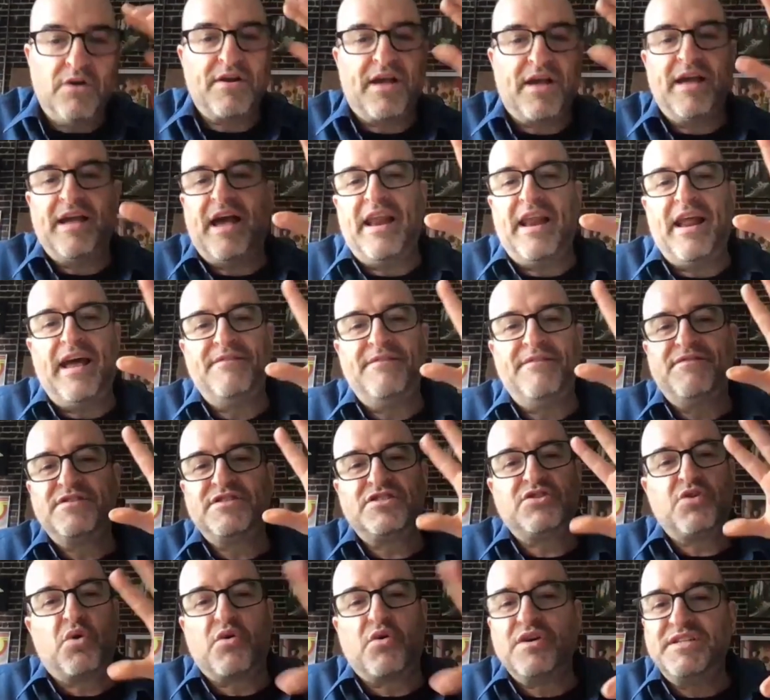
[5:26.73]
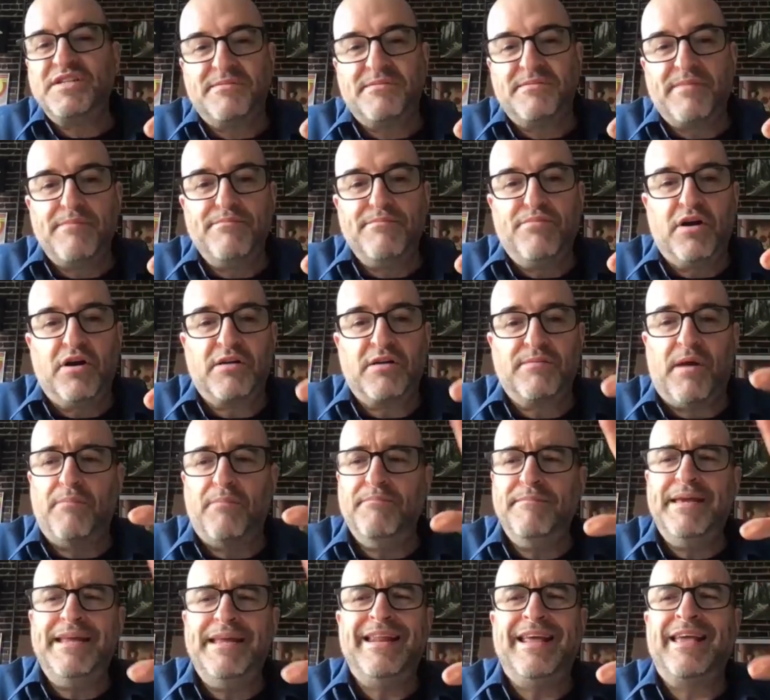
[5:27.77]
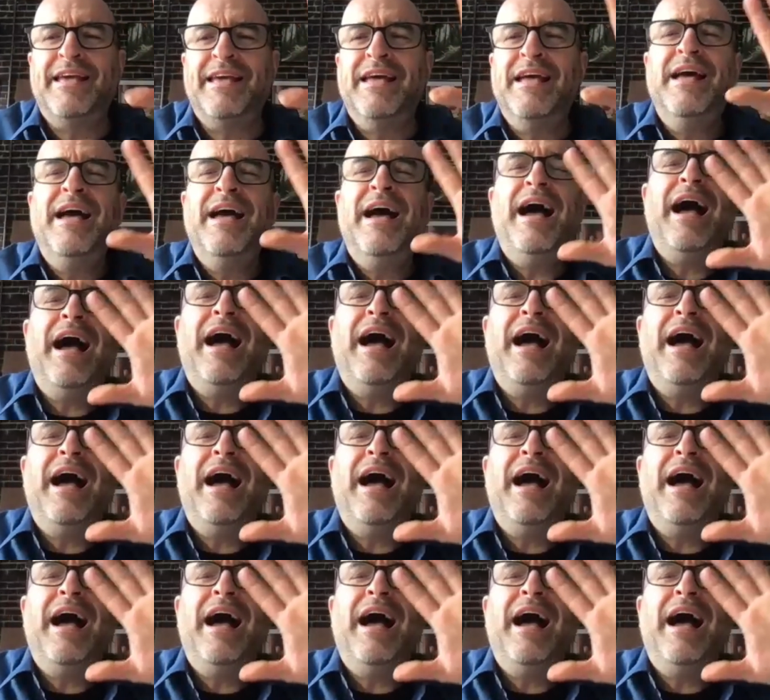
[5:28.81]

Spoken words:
Okay. And I have stories in my book about meeting